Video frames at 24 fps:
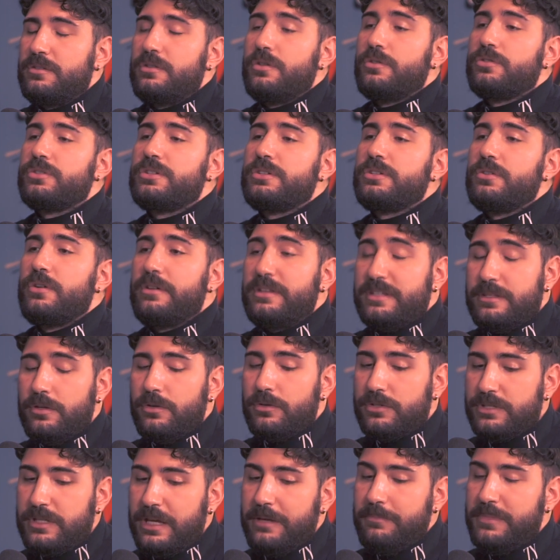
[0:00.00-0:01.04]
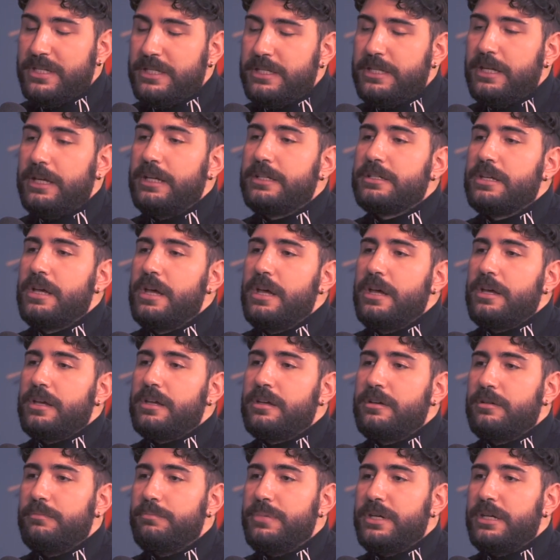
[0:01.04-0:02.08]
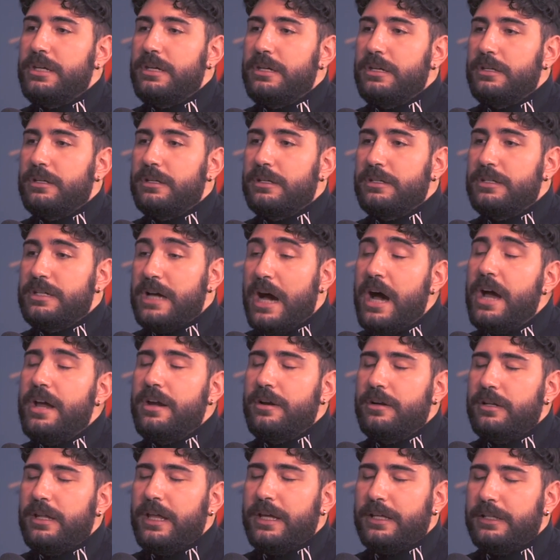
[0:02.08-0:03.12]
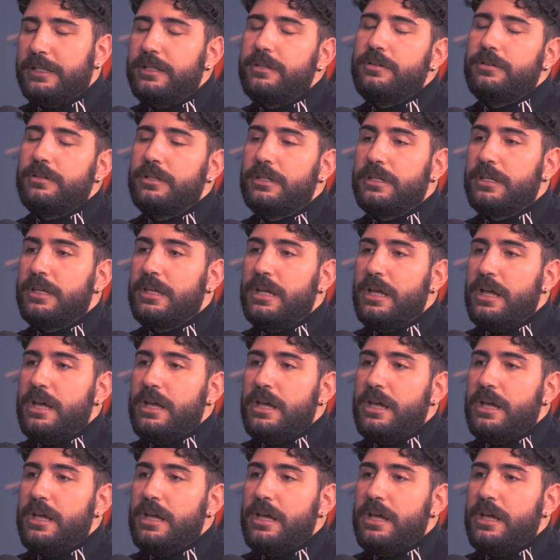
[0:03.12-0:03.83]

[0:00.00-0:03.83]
Those same mistakes could be dire, like literally.